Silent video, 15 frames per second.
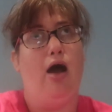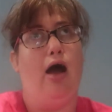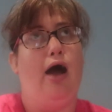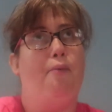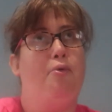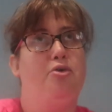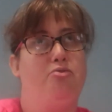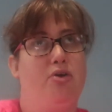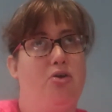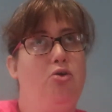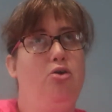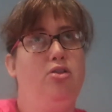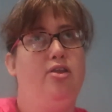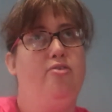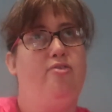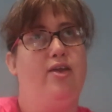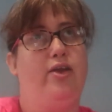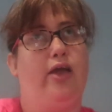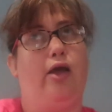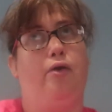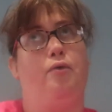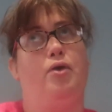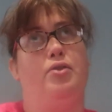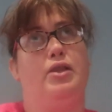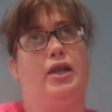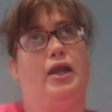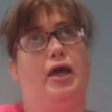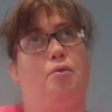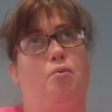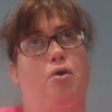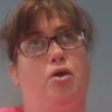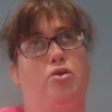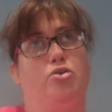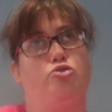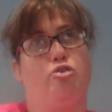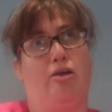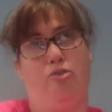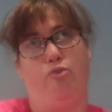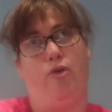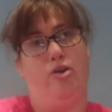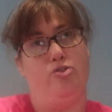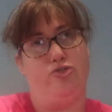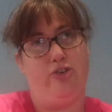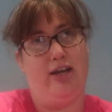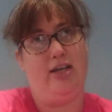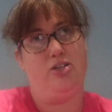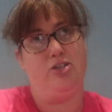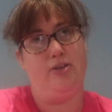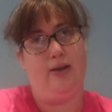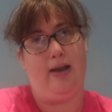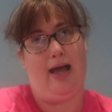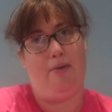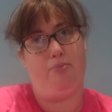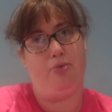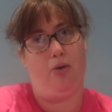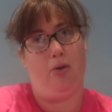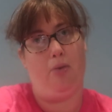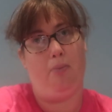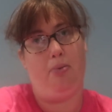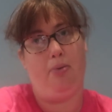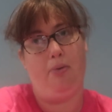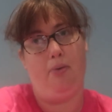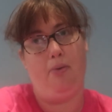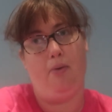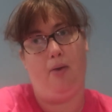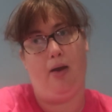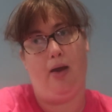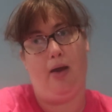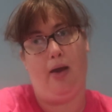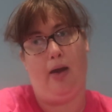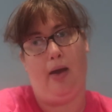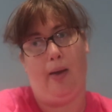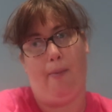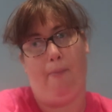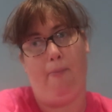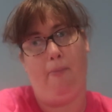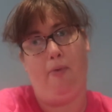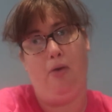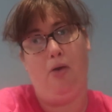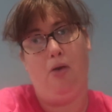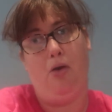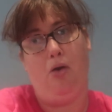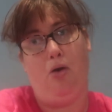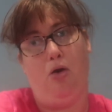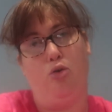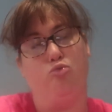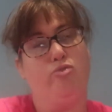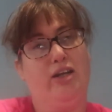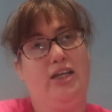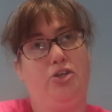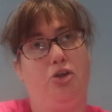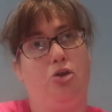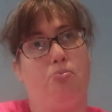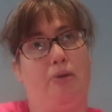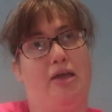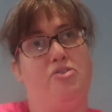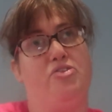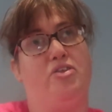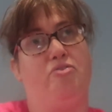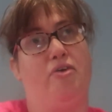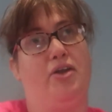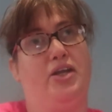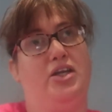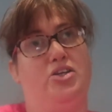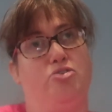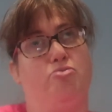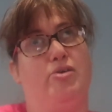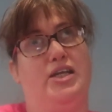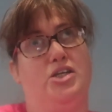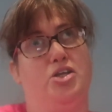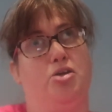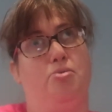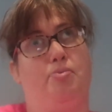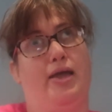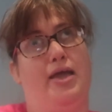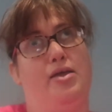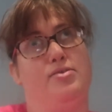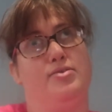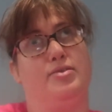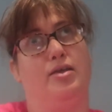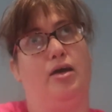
I would record the video and then I would transfer it straight to the laptop, or redo bits if I need to redo bits.